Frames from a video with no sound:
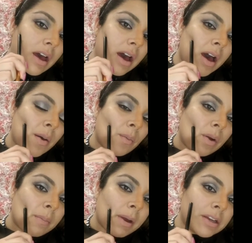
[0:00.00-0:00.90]

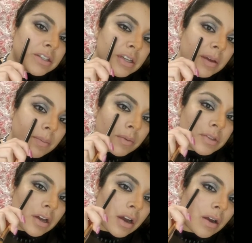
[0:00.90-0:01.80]
where my
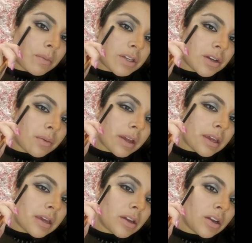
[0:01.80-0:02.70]
cheekbones are, which are right
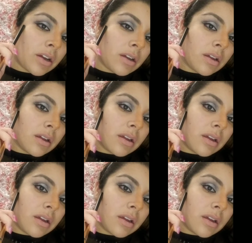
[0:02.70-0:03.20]
here.